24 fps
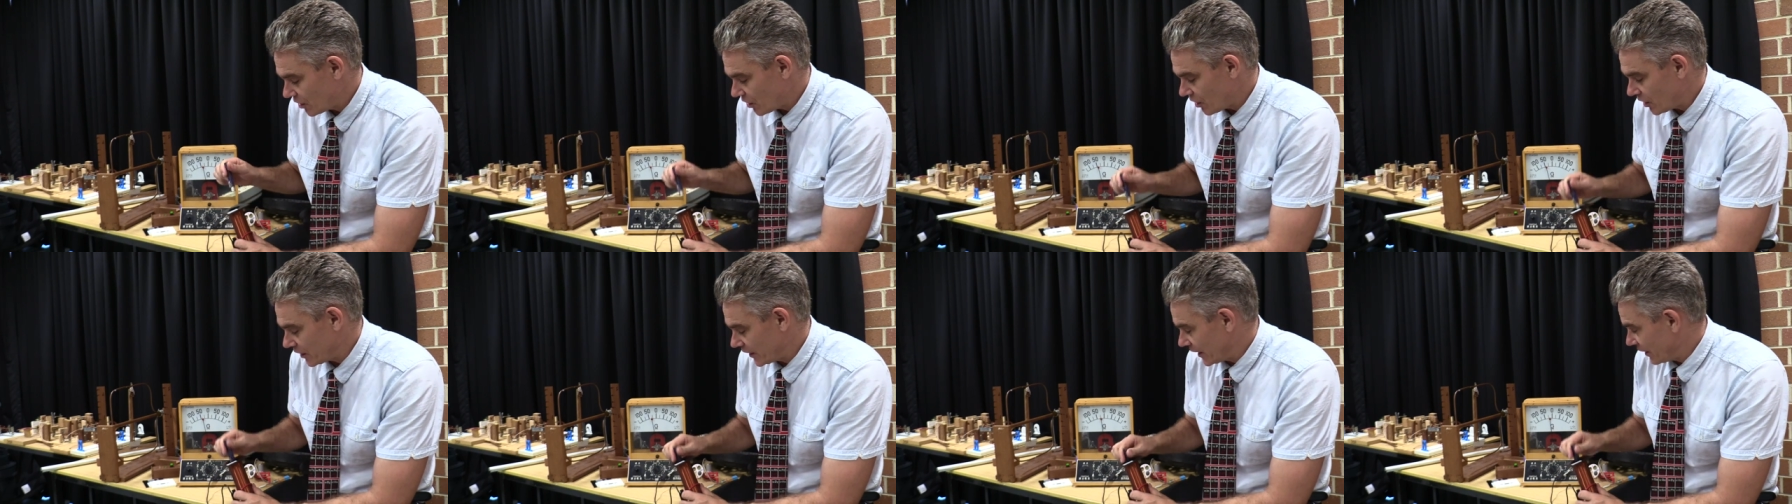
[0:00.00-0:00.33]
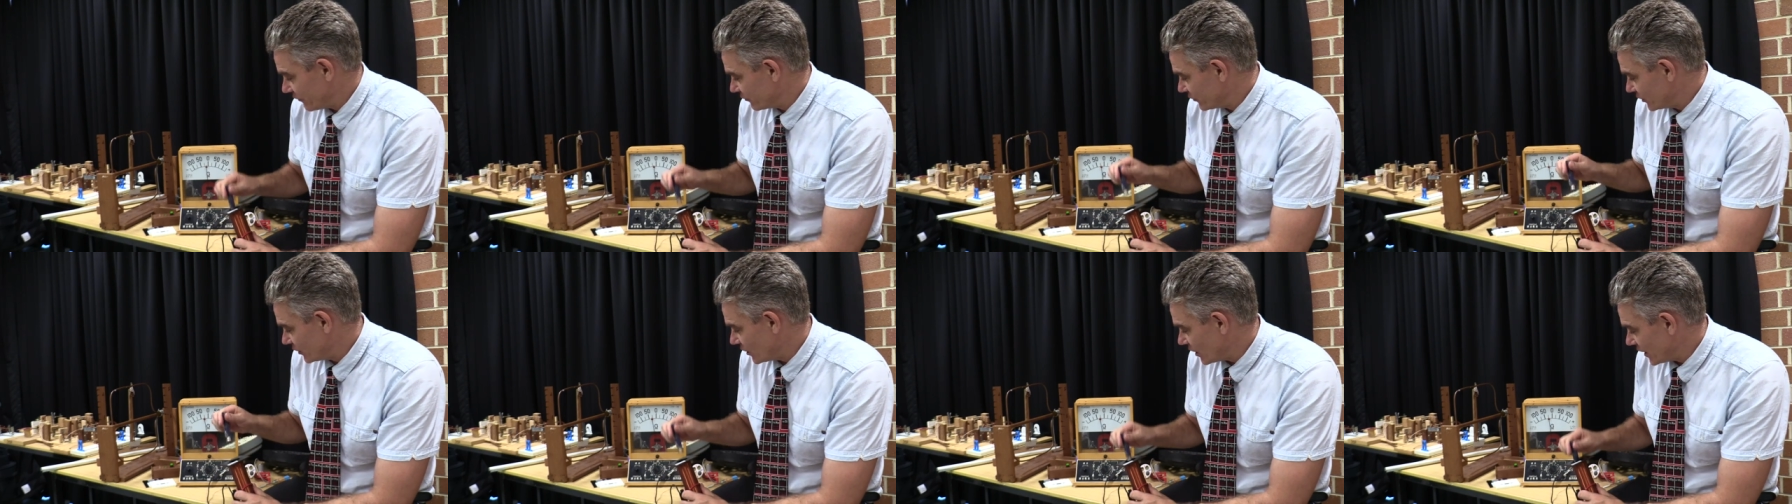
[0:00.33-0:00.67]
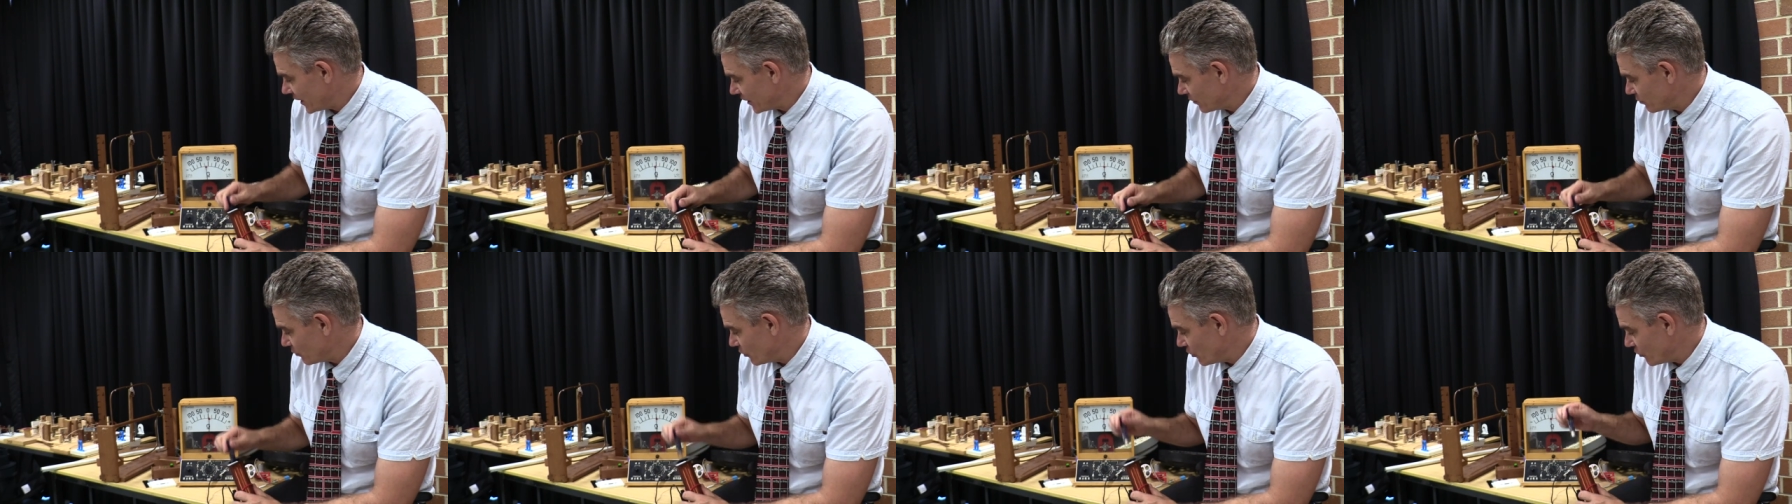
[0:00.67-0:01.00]
I'd have to
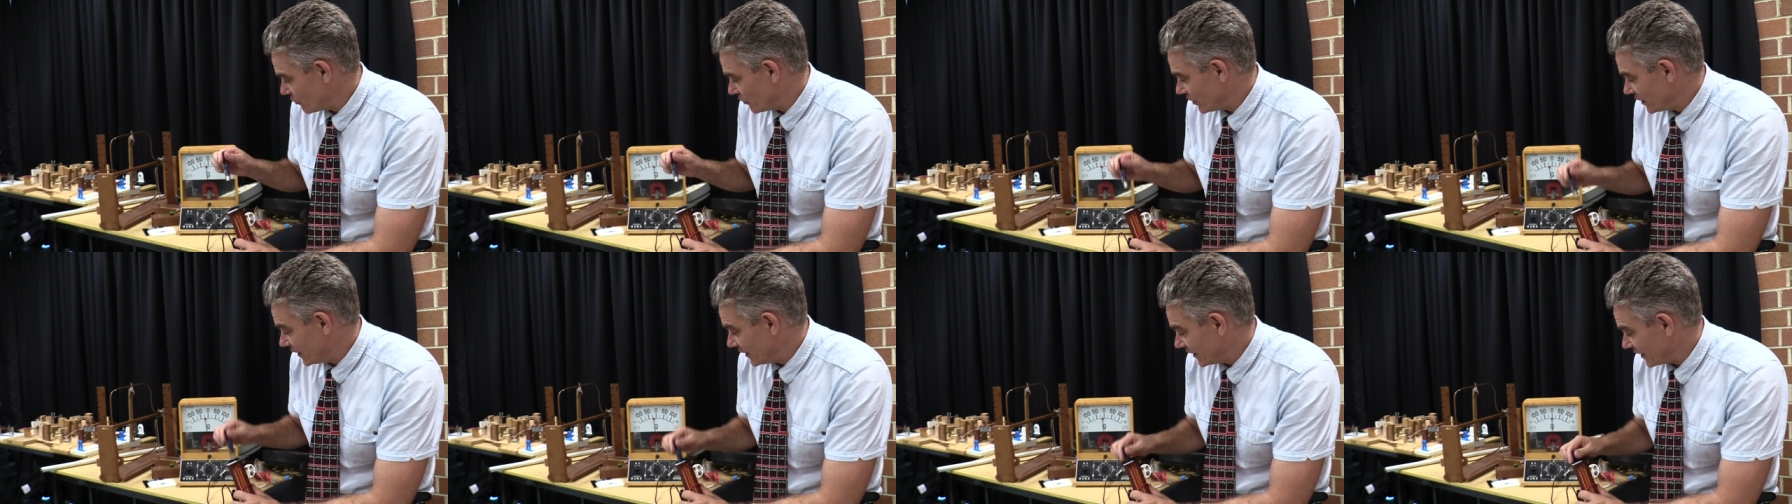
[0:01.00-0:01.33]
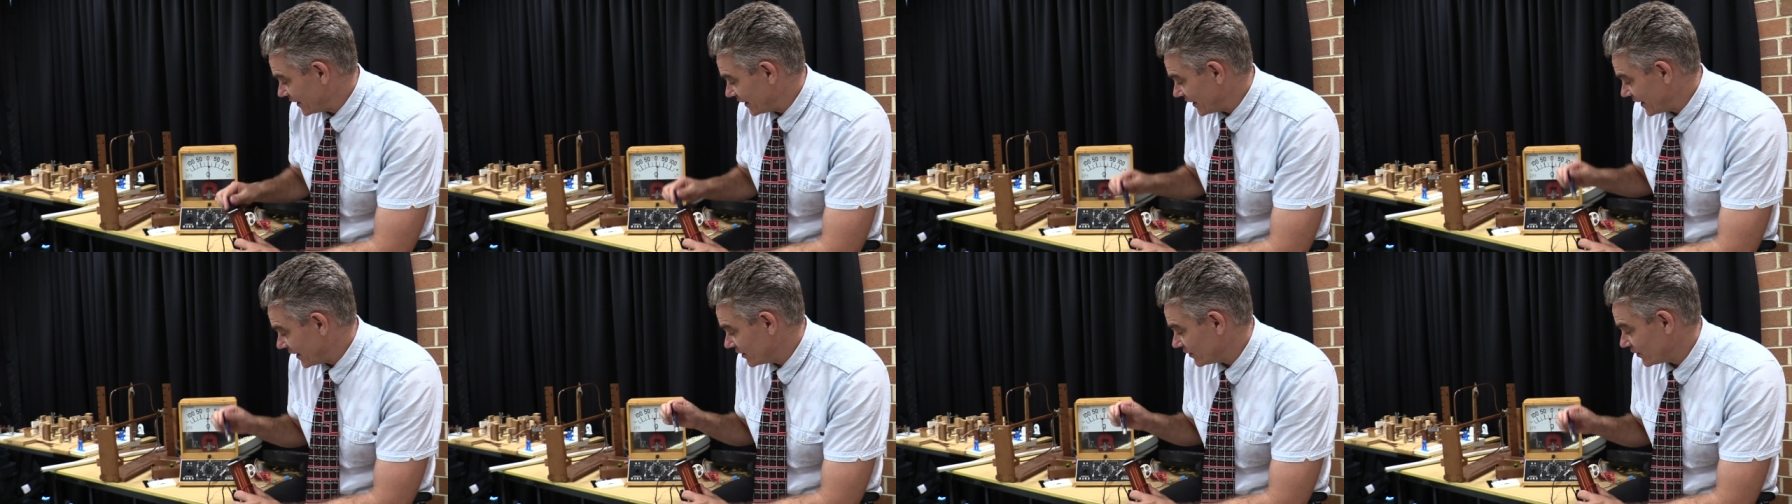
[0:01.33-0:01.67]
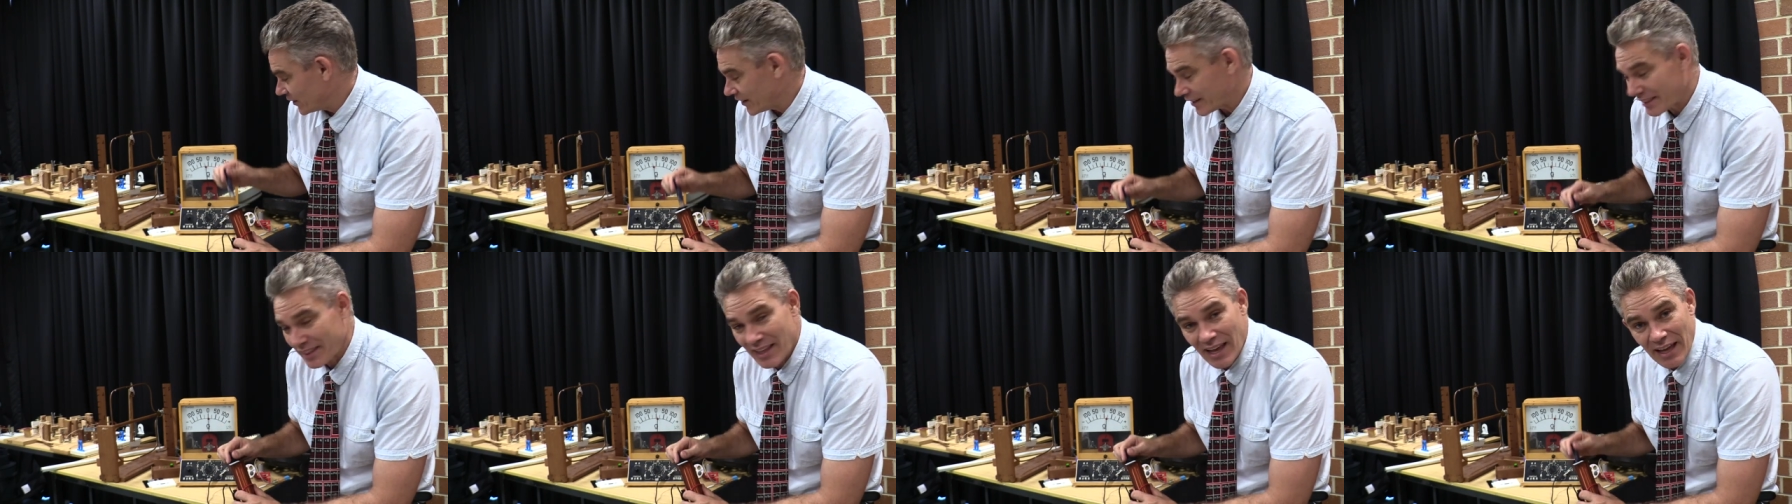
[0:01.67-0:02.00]
like move it in and out
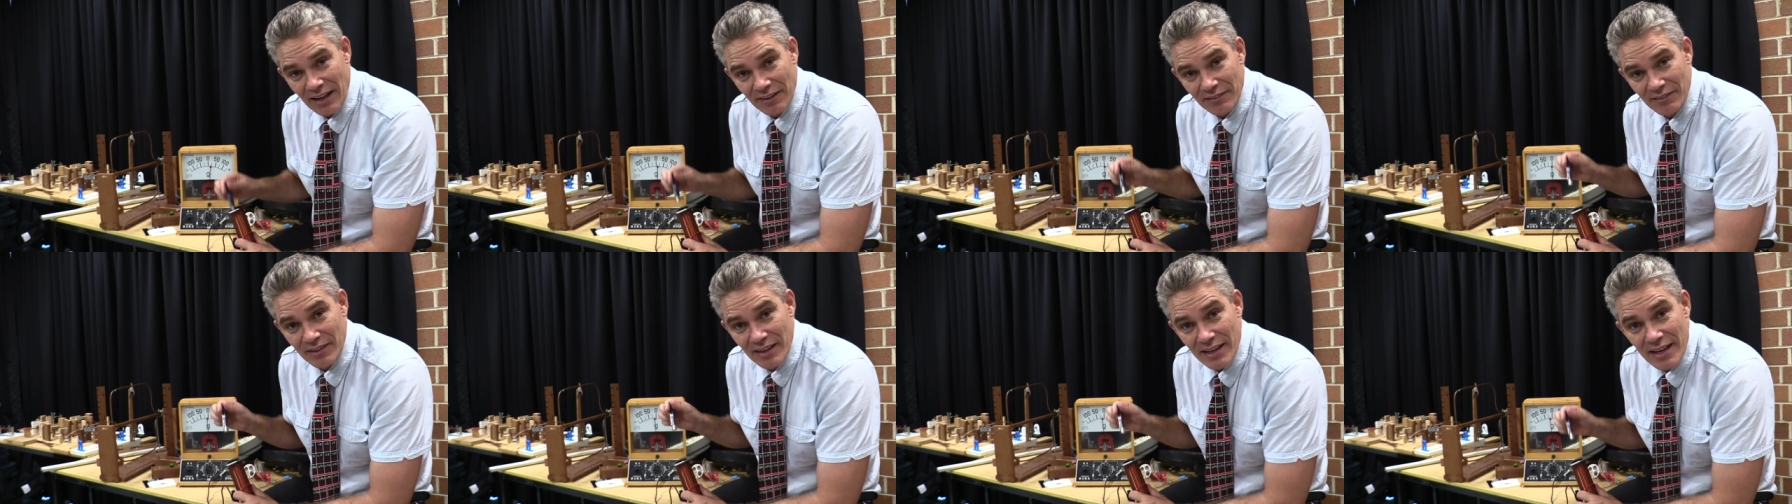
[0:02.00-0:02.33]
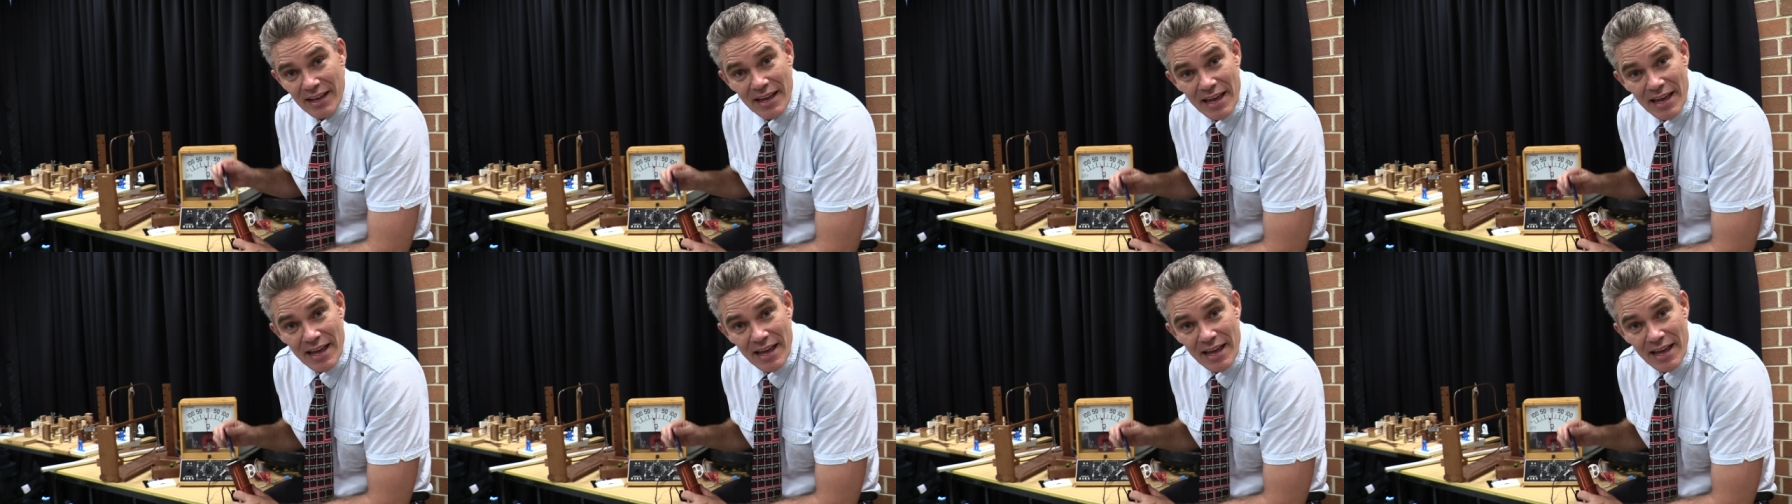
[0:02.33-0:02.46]
like that.